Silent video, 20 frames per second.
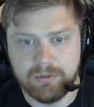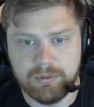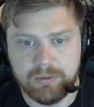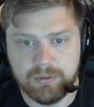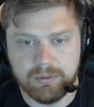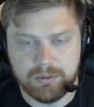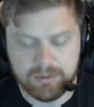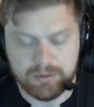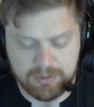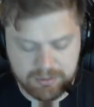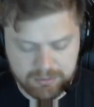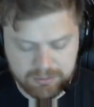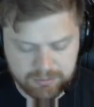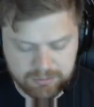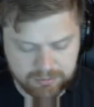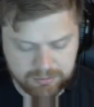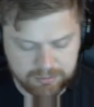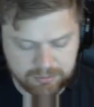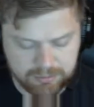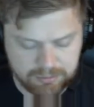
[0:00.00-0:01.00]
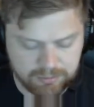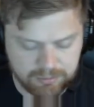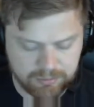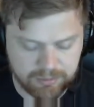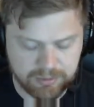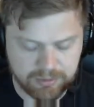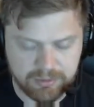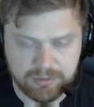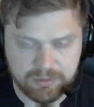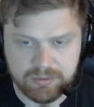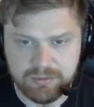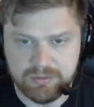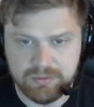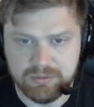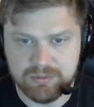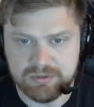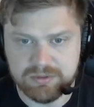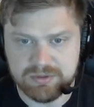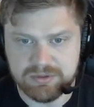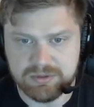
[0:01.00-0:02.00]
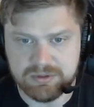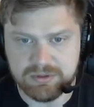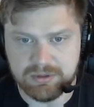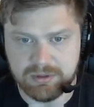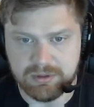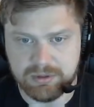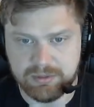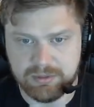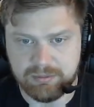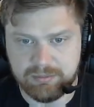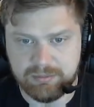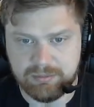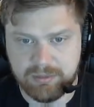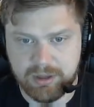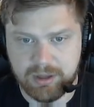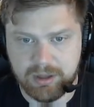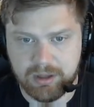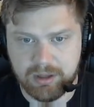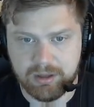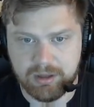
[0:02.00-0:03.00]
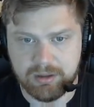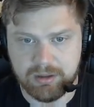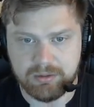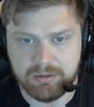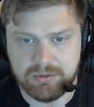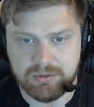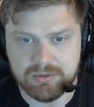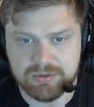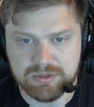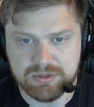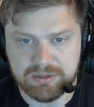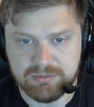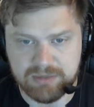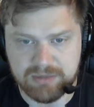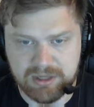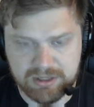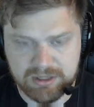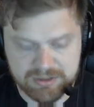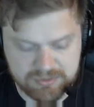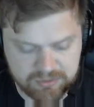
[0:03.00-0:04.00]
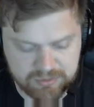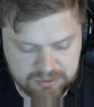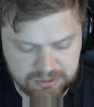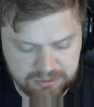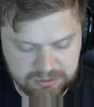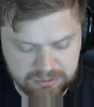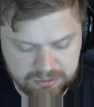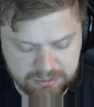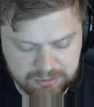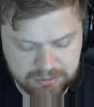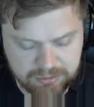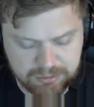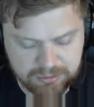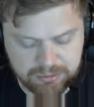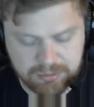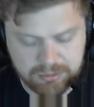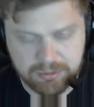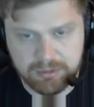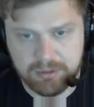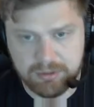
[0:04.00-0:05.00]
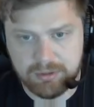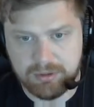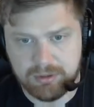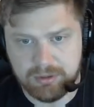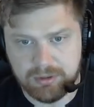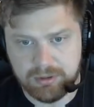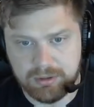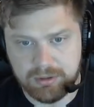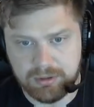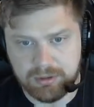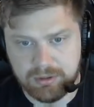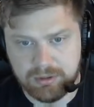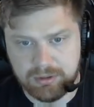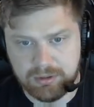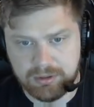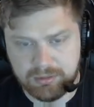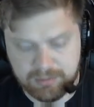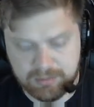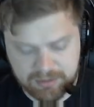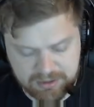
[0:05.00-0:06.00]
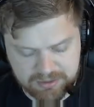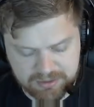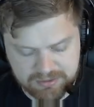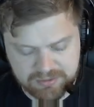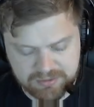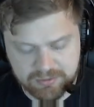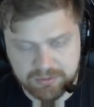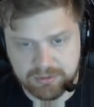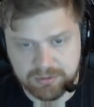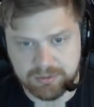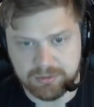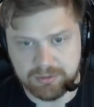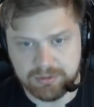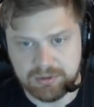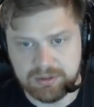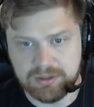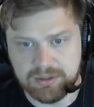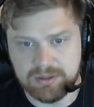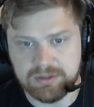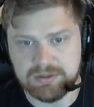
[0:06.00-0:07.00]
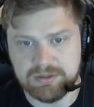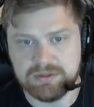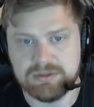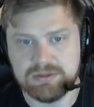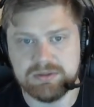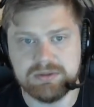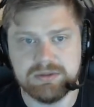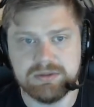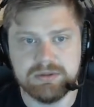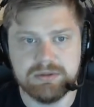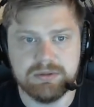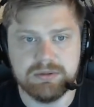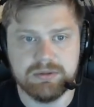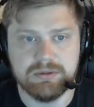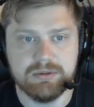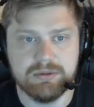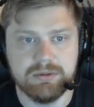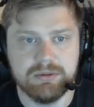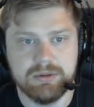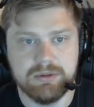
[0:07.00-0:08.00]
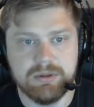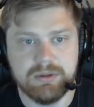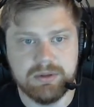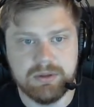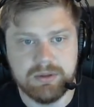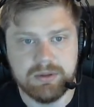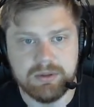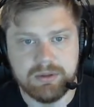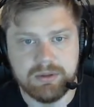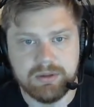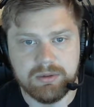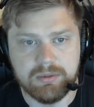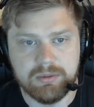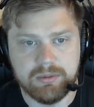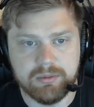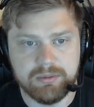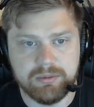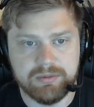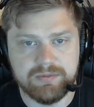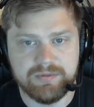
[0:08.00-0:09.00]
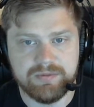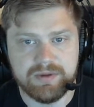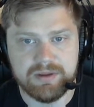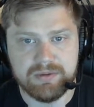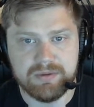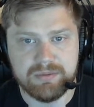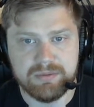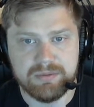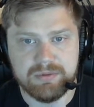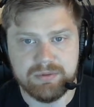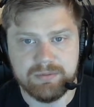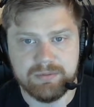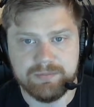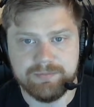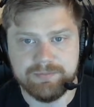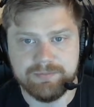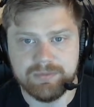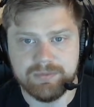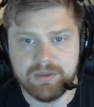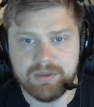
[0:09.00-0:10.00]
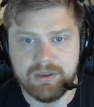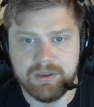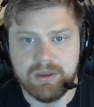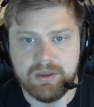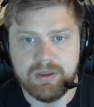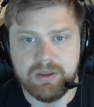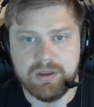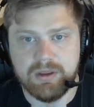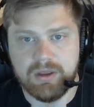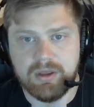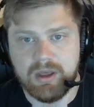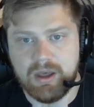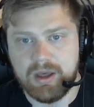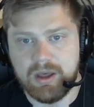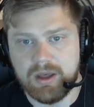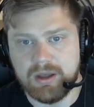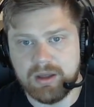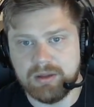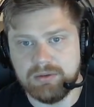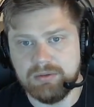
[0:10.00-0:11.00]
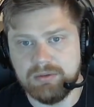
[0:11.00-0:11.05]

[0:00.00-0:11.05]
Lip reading: Okay. We're going to use the username Natas1, and the password is what we found. Ha!